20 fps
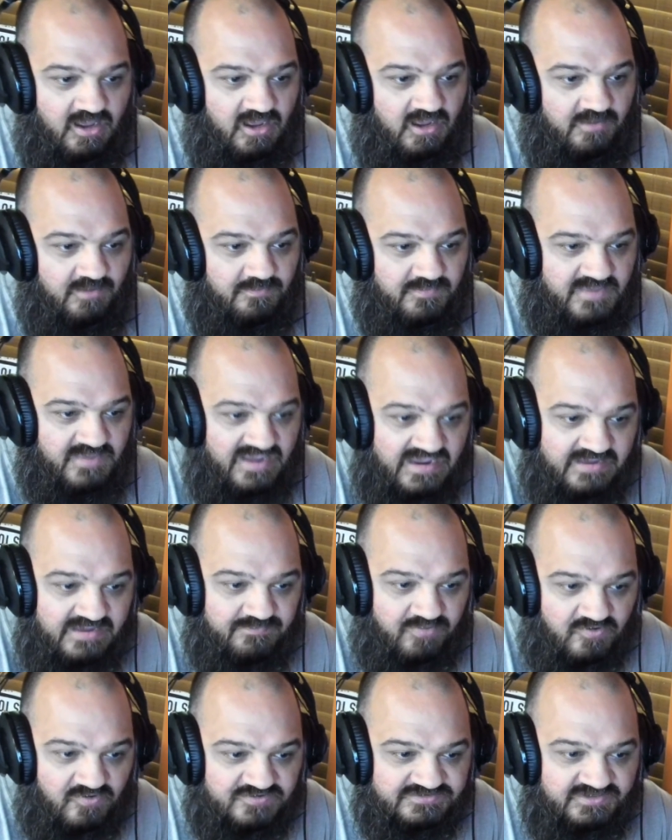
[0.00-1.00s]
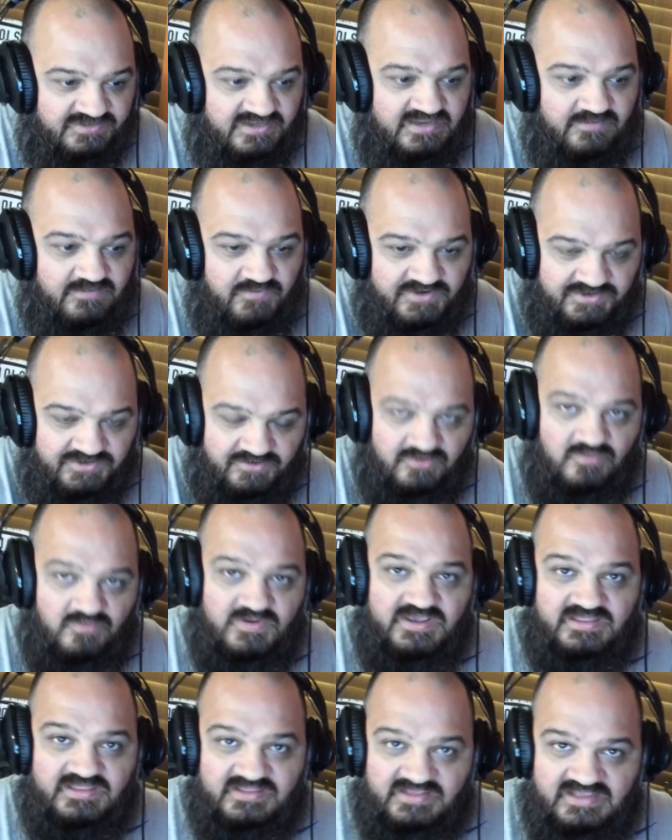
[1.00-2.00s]
Me, personally, we
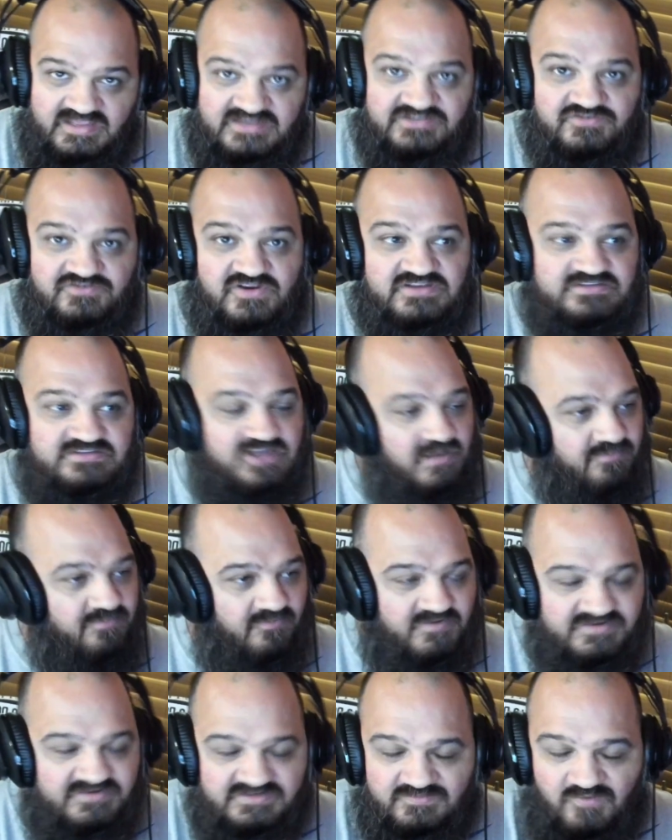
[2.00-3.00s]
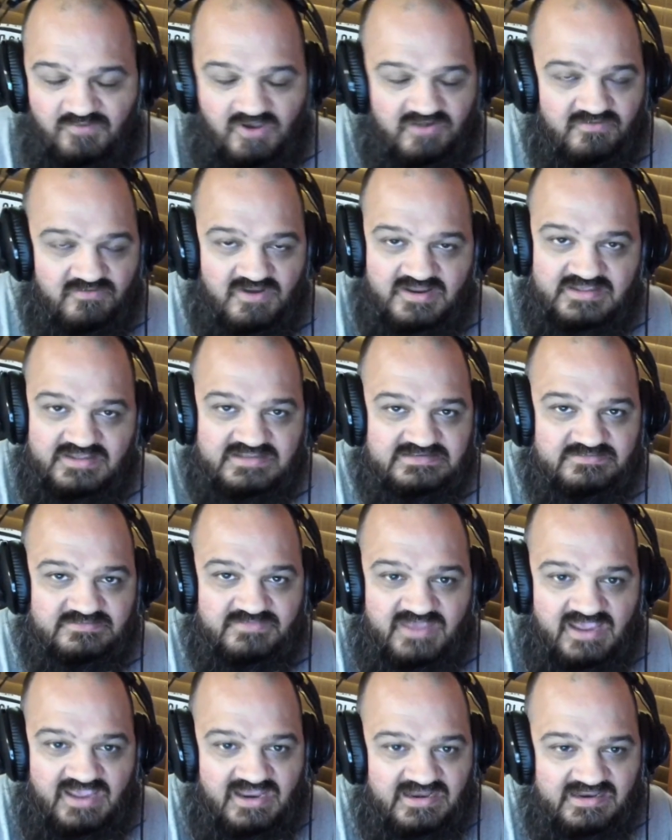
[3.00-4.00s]
get the kids dressed up and we just walk around and get
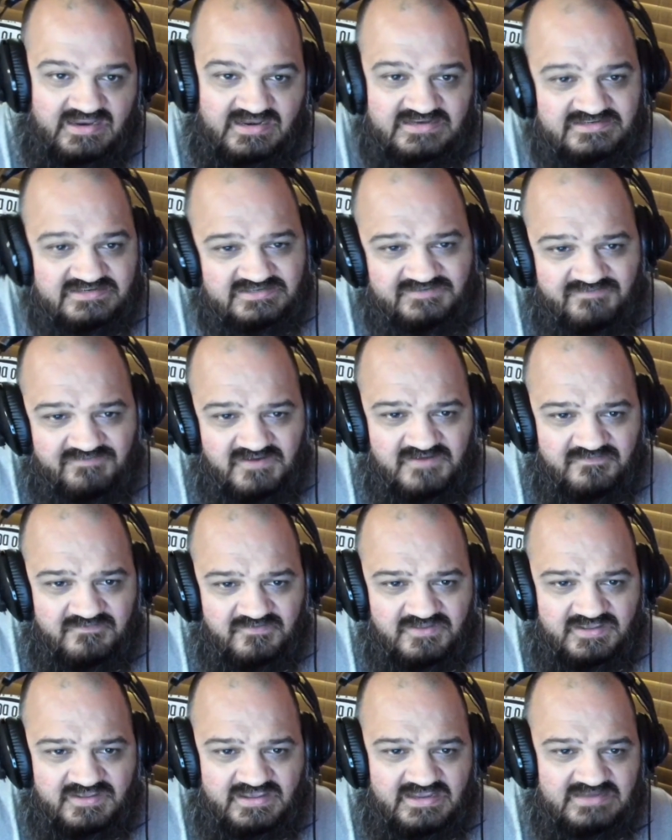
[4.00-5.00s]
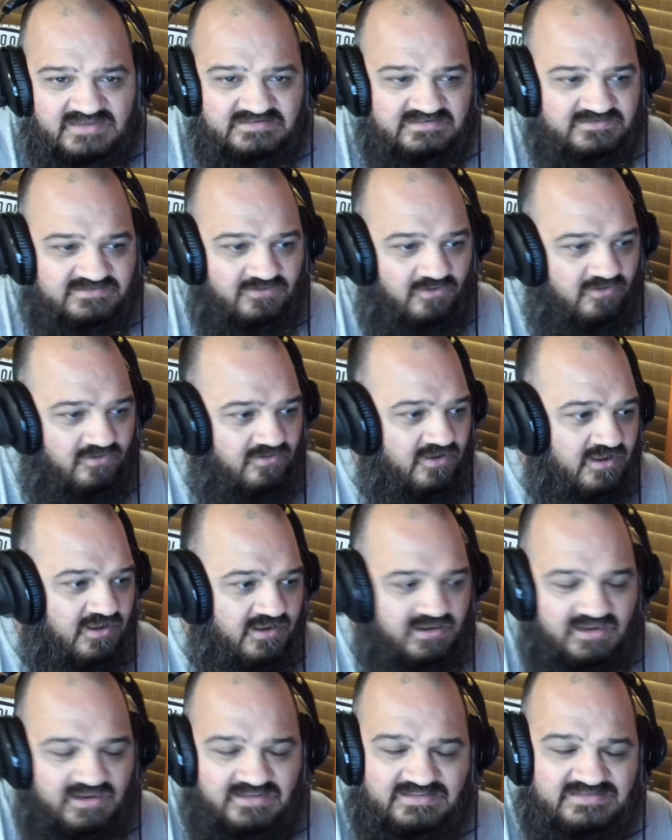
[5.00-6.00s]
some candy, and it's just fun for the kids, that's all.
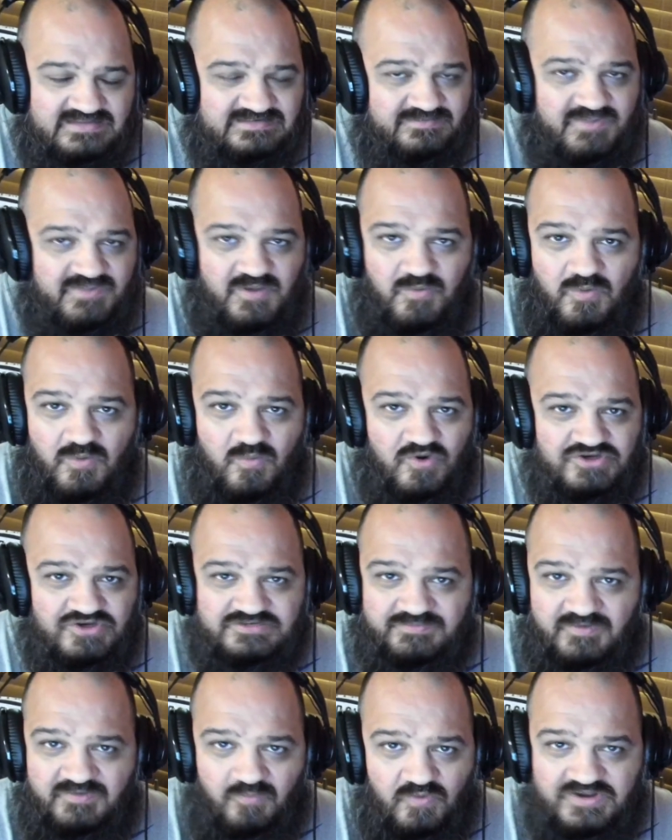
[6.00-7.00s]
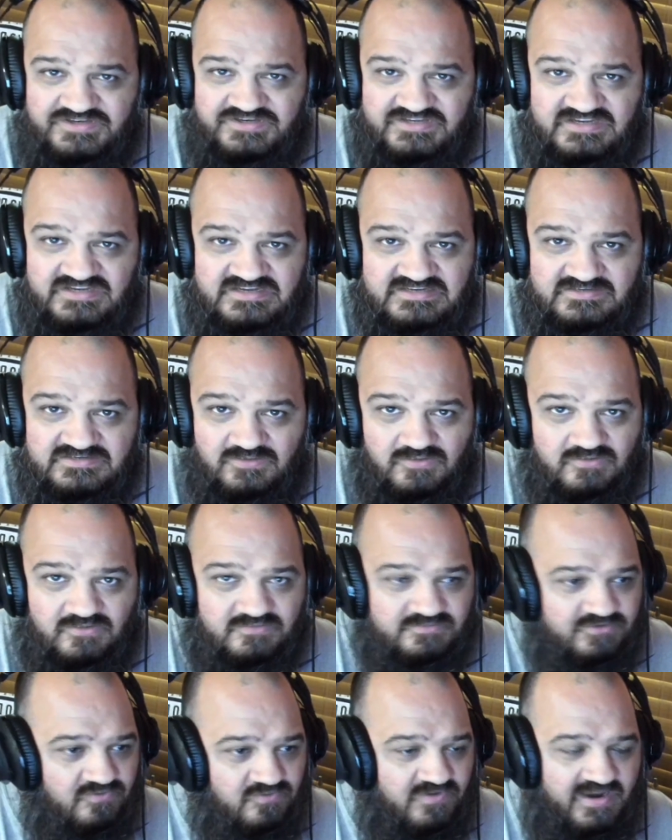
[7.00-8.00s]
It doesn't mean we're worshiping witches
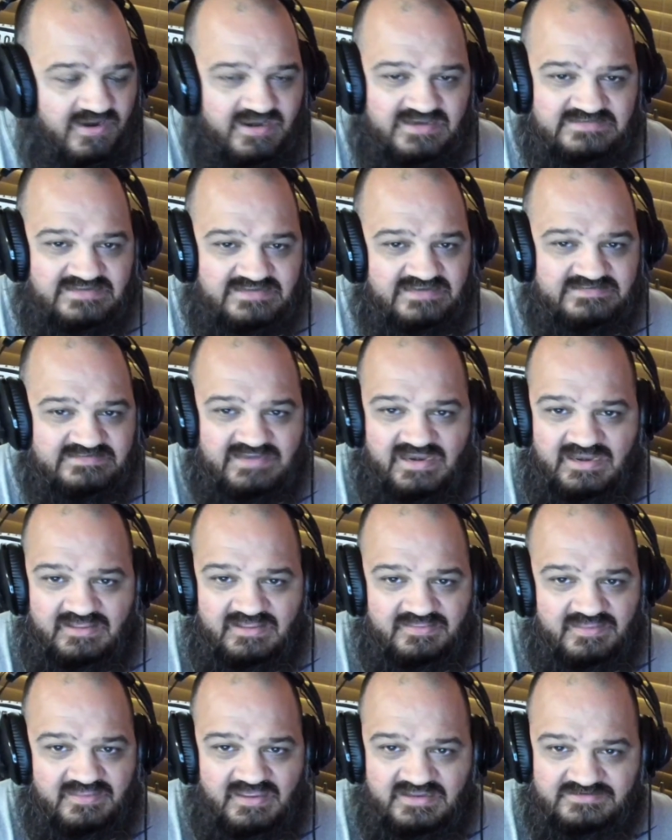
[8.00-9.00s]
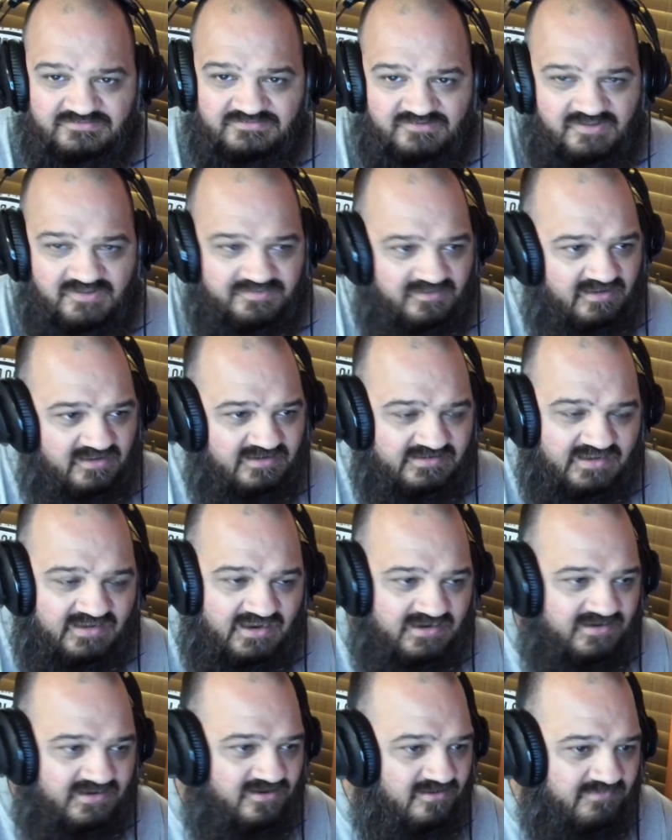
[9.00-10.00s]
or doing any satanic things or nothing like
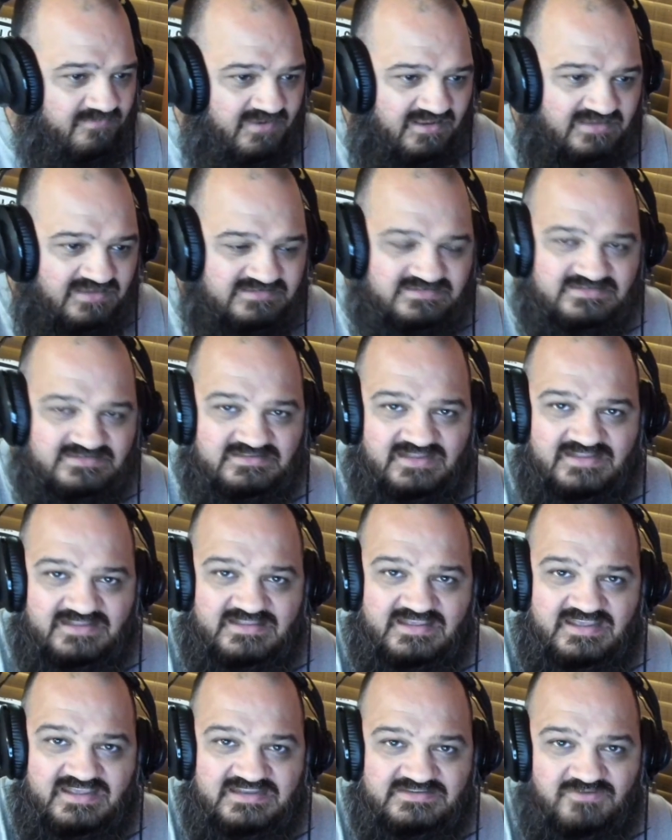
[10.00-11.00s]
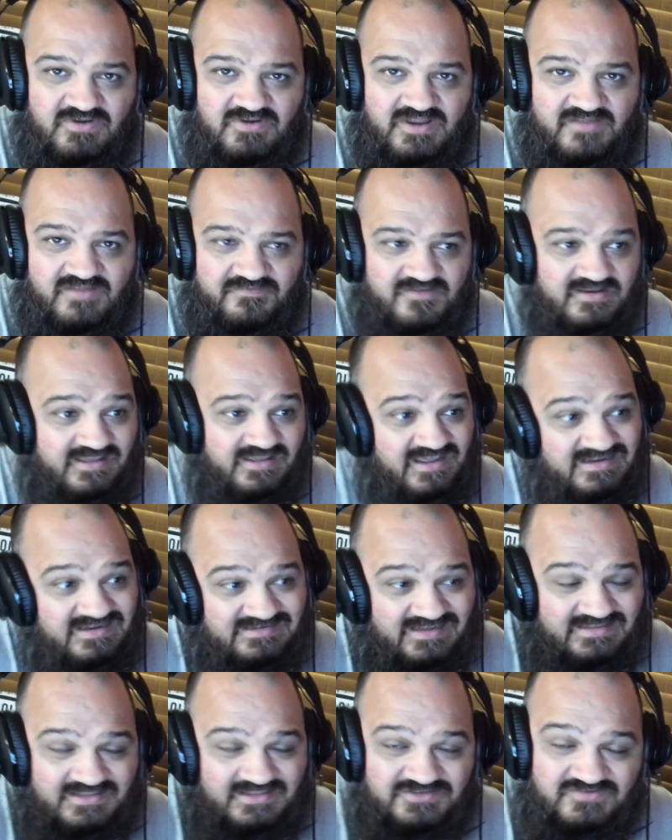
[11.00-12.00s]
that. You know what I mean? Let's just let the kids go out and have fun.
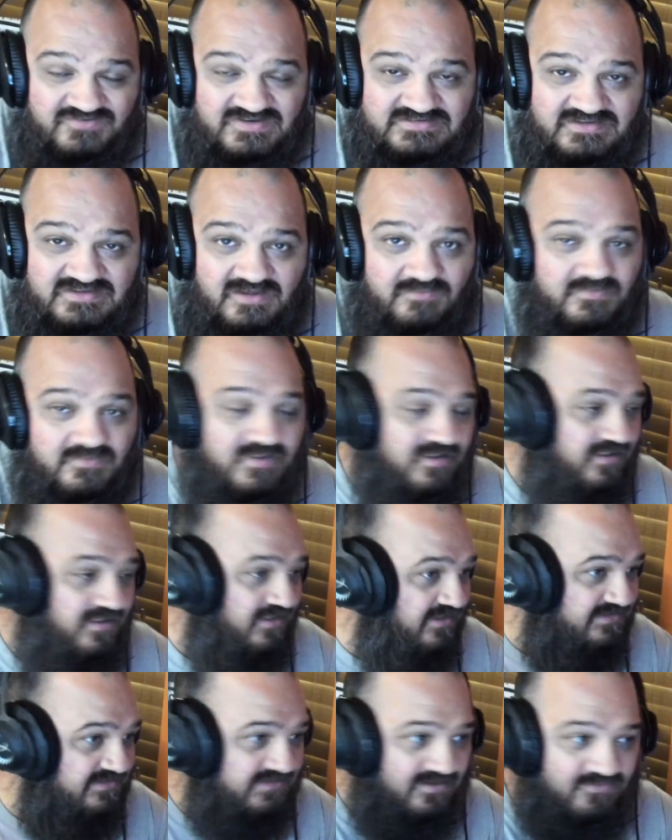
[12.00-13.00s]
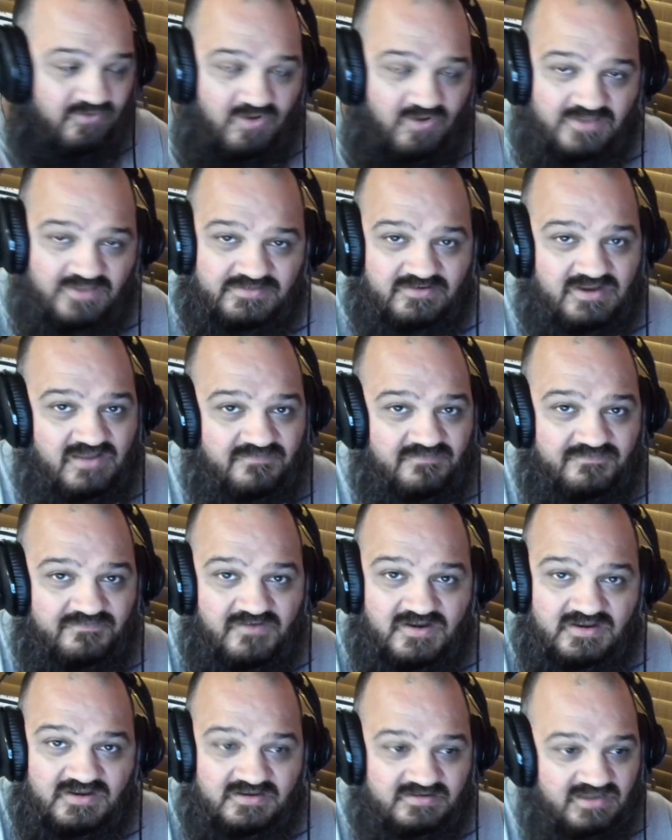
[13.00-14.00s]
Kids like to dress up. Let's let them go out there and have
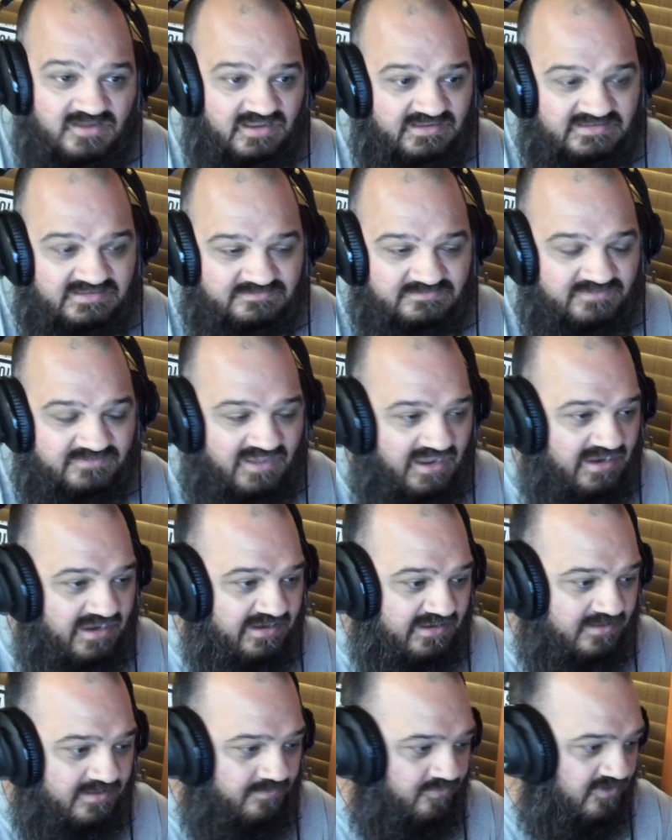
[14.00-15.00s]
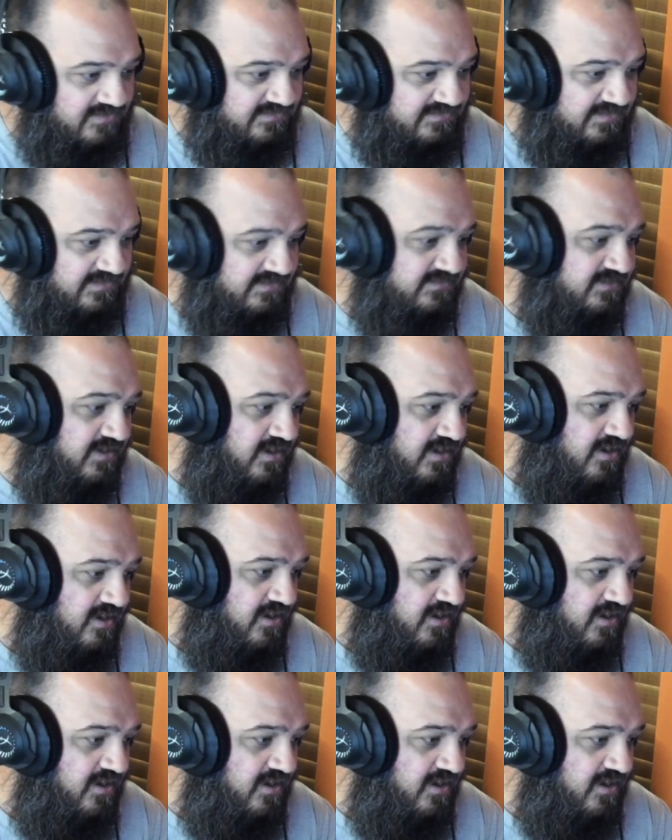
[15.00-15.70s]
fun and get some candy in the process.